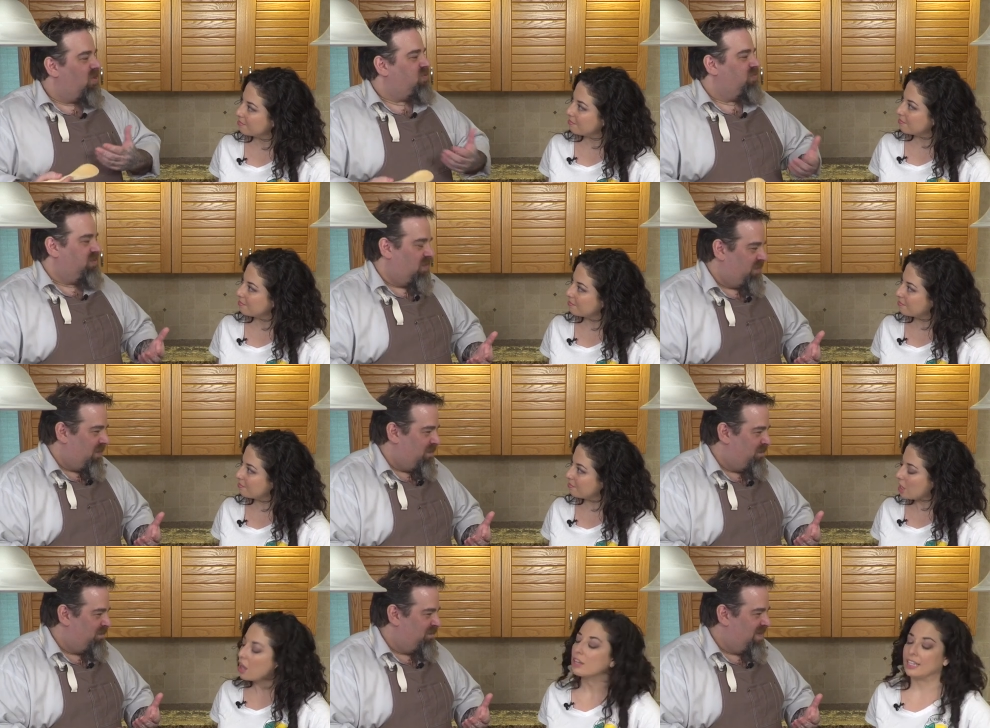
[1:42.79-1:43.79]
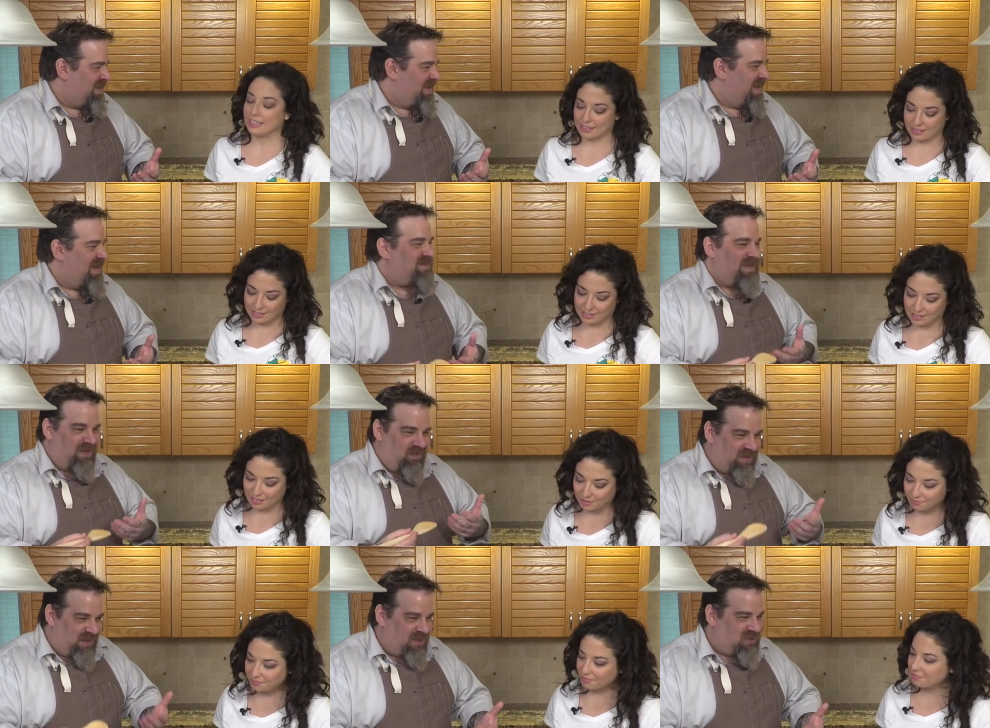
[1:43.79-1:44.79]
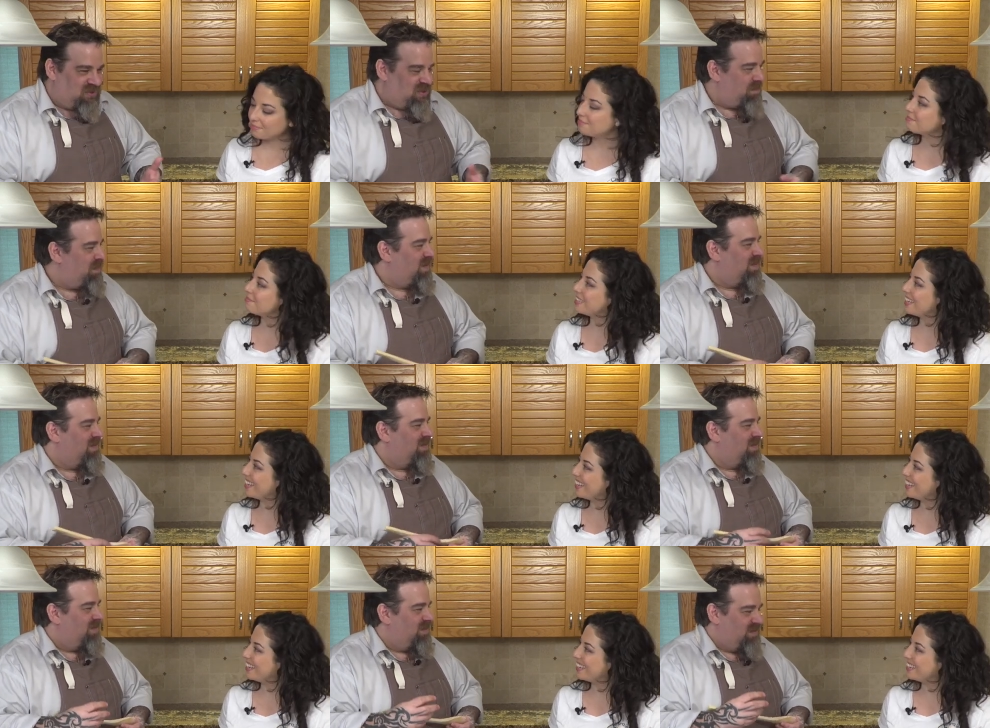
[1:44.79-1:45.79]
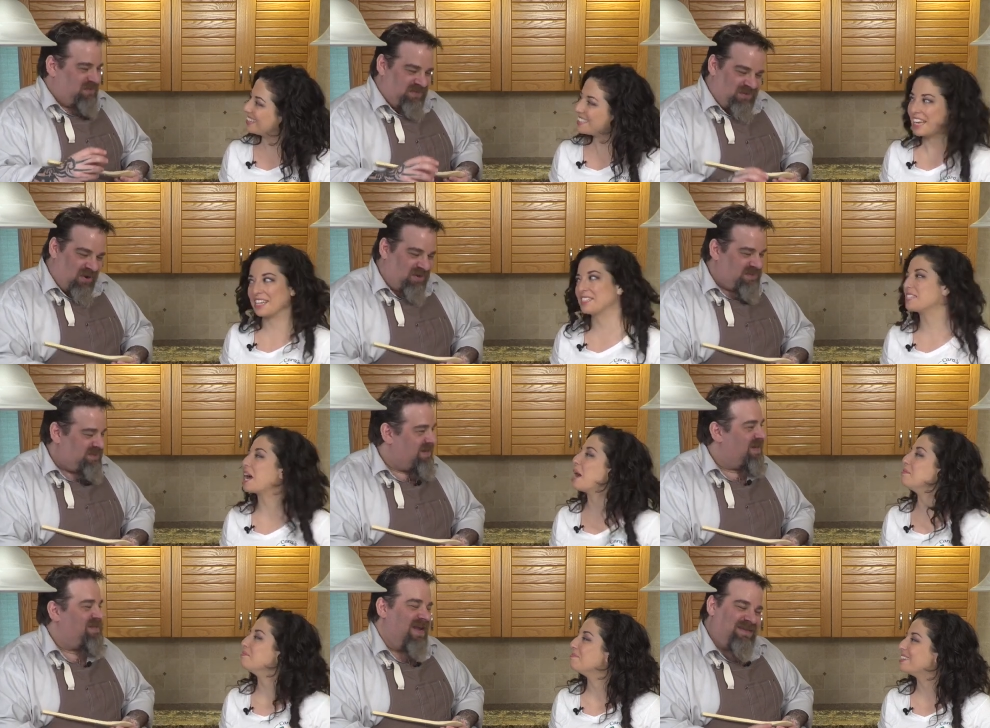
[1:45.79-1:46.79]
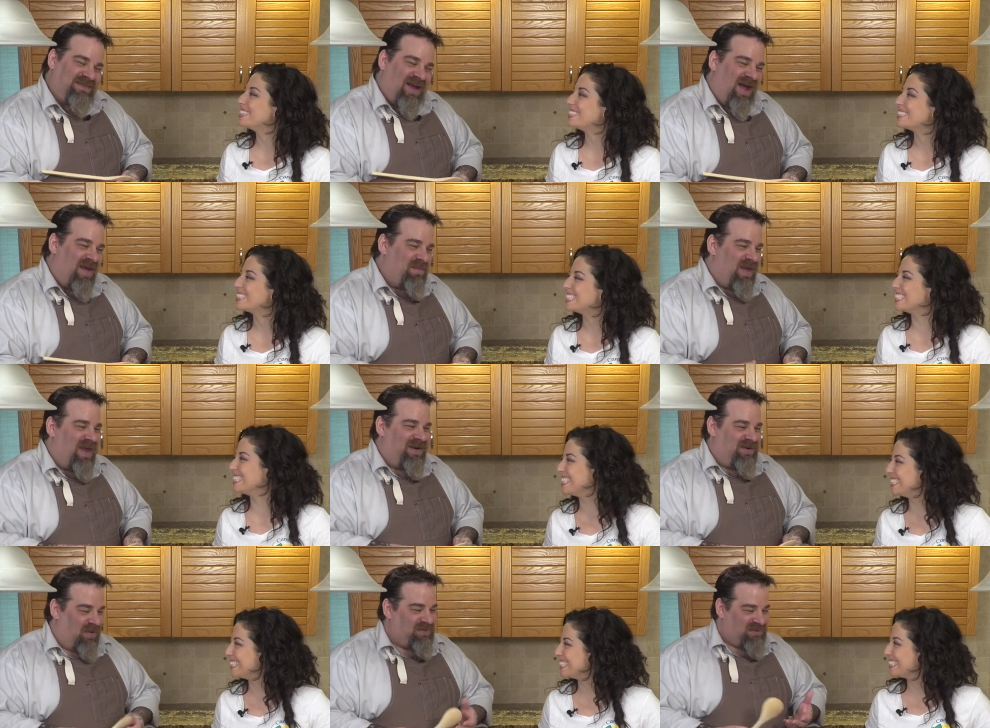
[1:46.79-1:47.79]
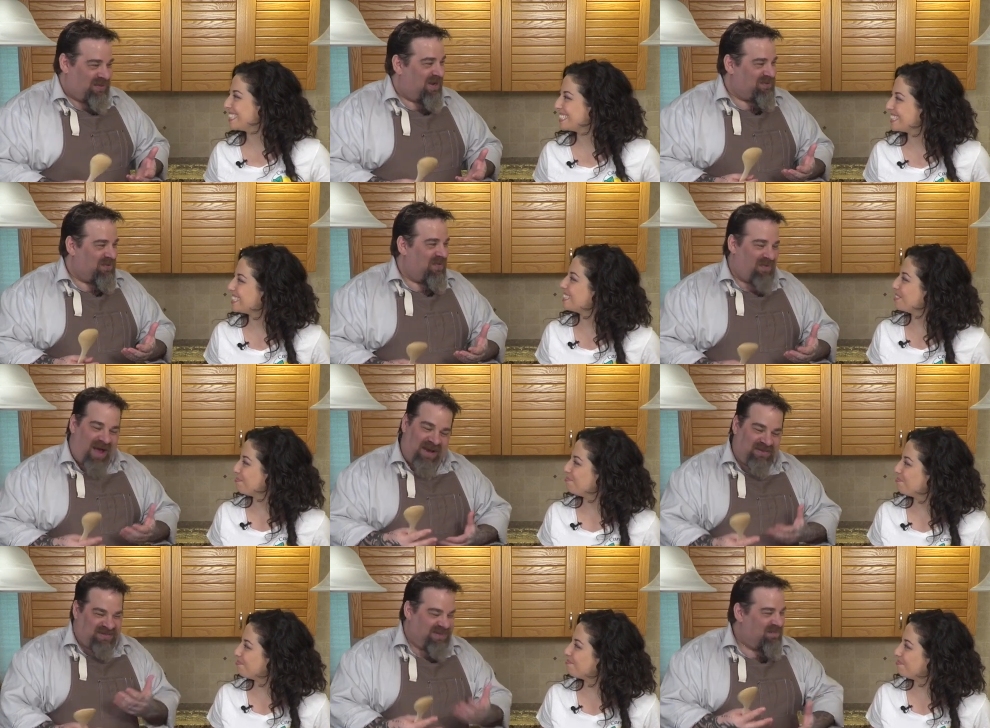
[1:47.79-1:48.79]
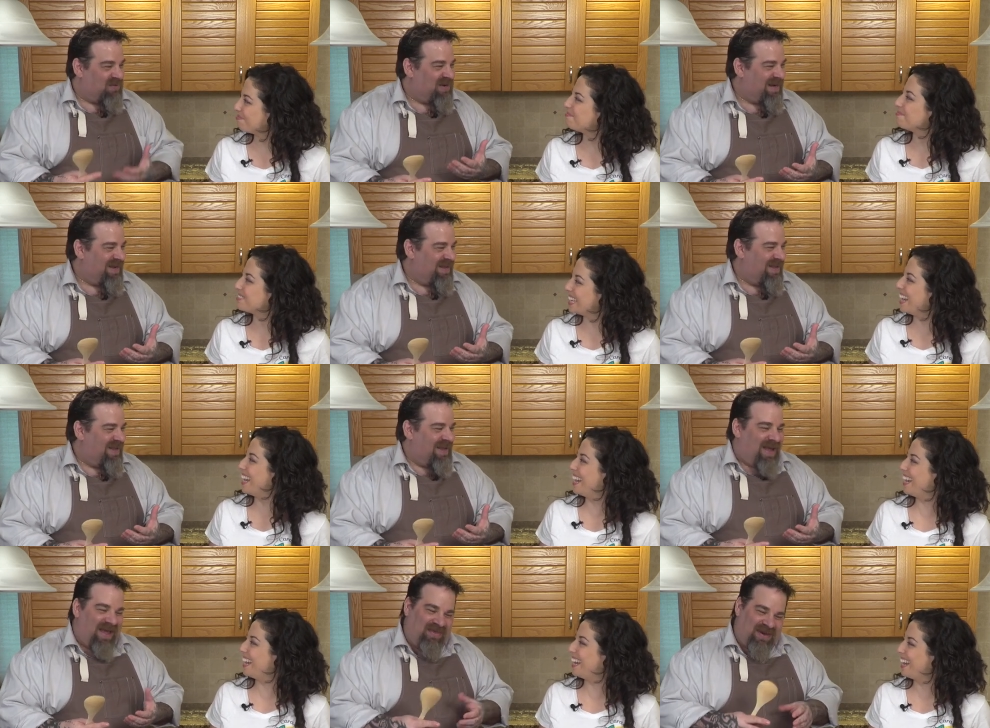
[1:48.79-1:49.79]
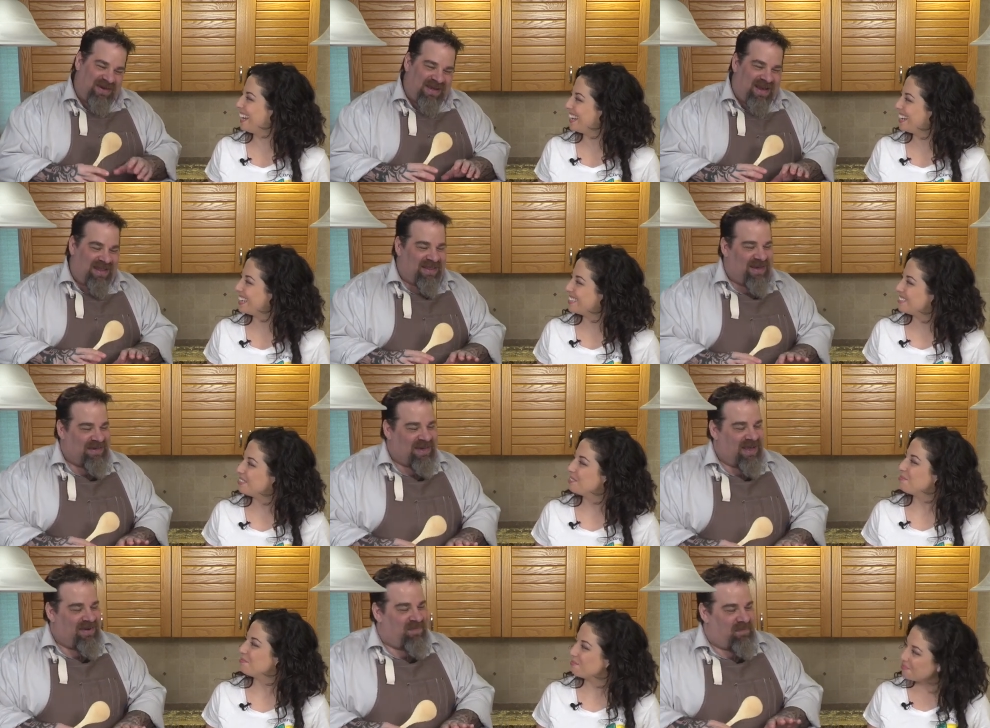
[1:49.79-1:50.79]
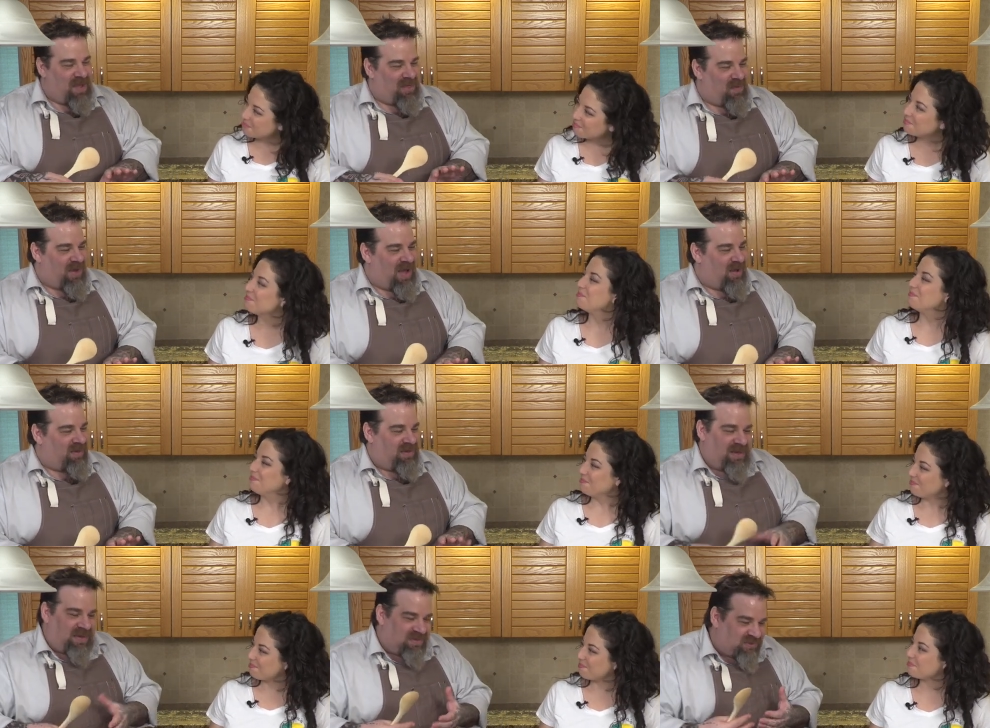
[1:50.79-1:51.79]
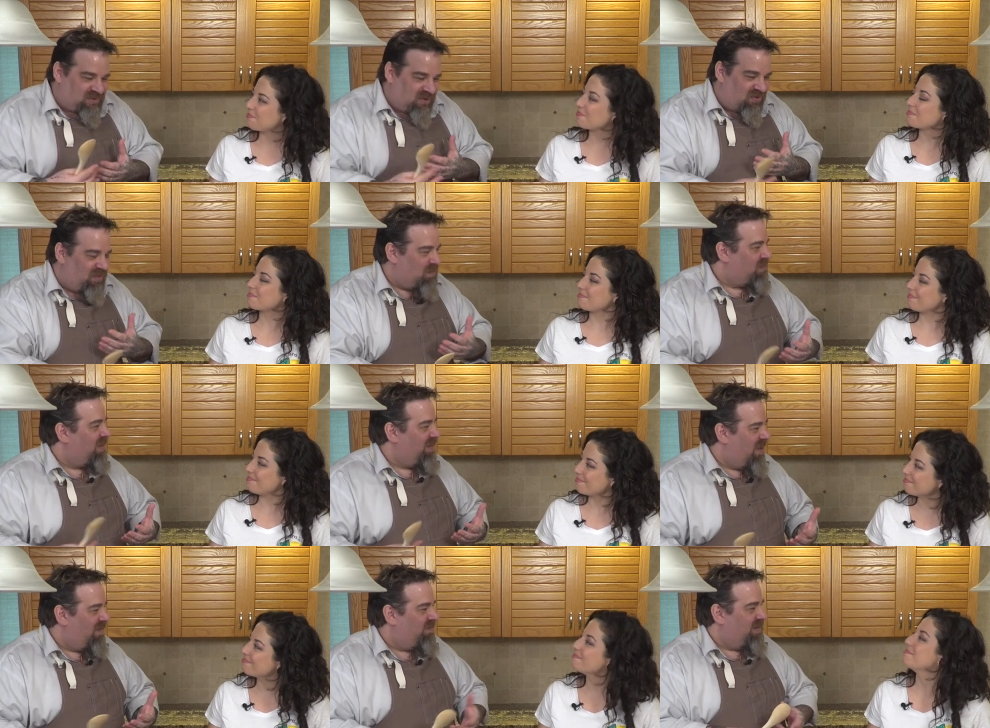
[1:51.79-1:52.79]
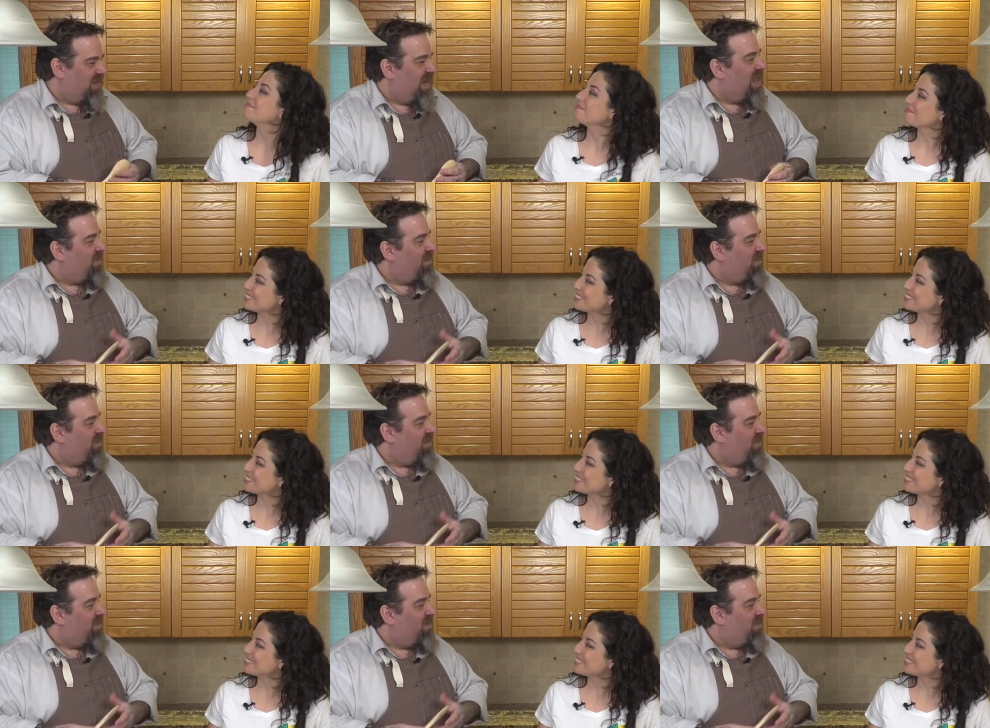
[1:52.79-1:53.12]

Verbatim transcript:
Speaker 1: rush risotto. Yes. It's like a relationship. Starts, takes yeah, it takes time, and you know, it starts off hot and simmery, and then you gotta let it kind of mellow out, and you gotta stir it with the love, and you gotta